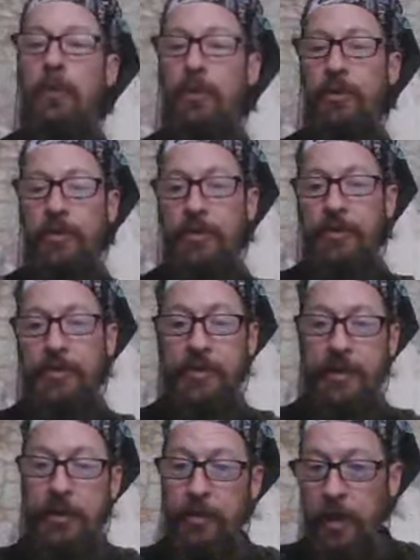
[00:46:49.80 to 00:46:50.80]
I will
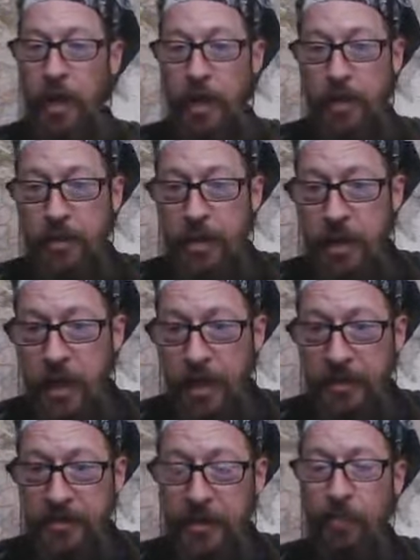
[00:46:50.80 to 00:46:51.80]
see you later today
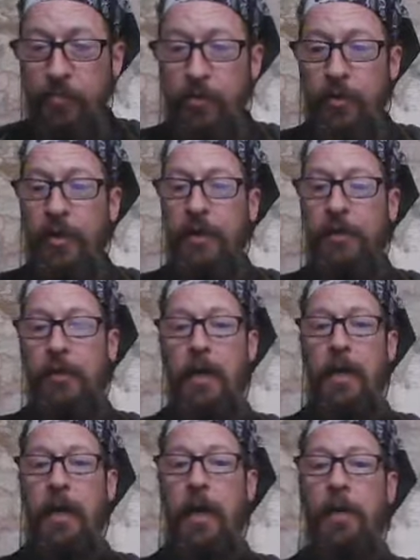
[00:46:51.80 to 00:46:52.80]
at some point.
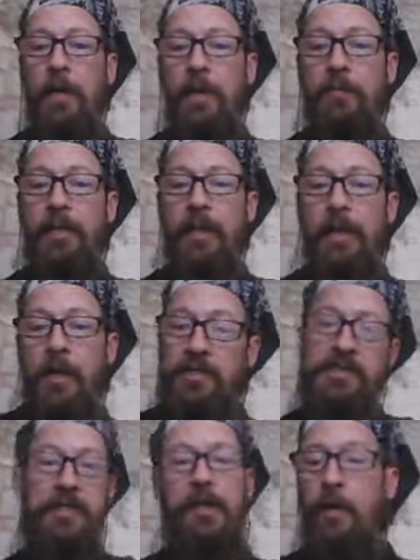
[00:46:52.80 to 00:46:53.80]
Yeah, I'll get
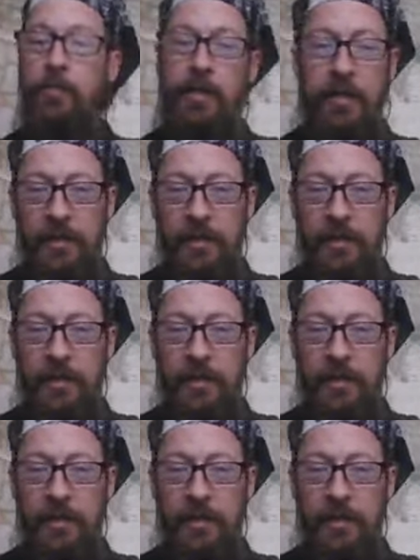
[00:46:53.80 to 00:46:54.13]
gussied up.